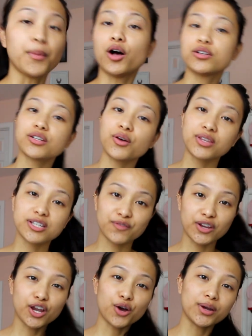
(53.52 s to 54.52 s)
also, this
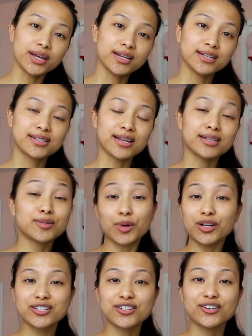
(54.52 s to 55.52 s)
video is
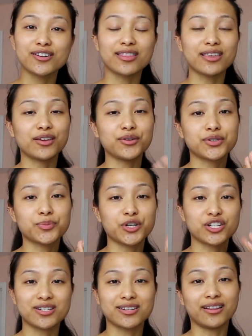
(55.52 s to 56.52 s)
sponsored. Thank you so
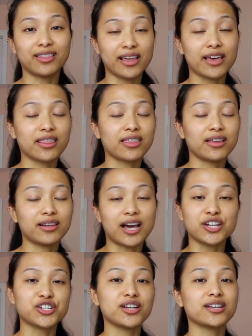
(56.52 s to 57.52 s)
much to Lithe
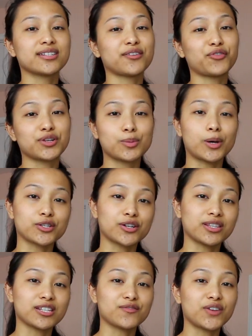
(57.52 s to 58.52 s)
Lashes for
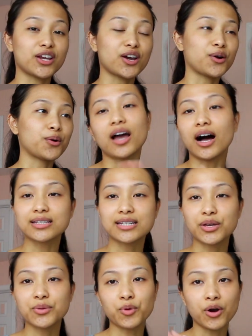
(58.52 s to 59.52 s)
sponsoring this video. I'll
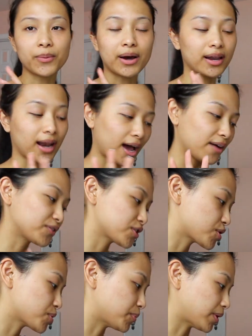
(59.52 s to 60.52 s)
tell you more about it
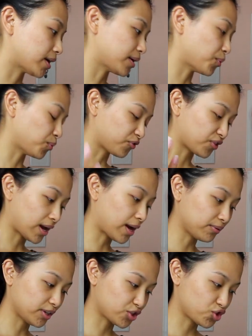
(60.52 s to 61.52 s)
after, but for
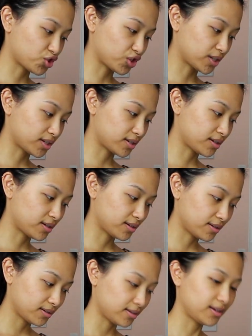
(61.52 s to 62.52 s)
now, let's just
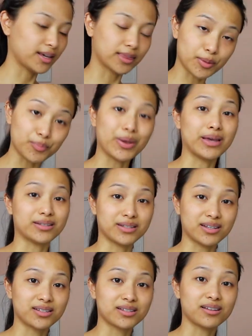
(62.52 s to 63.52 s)
get the
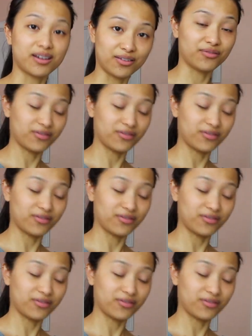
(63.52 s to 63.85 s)
basis of,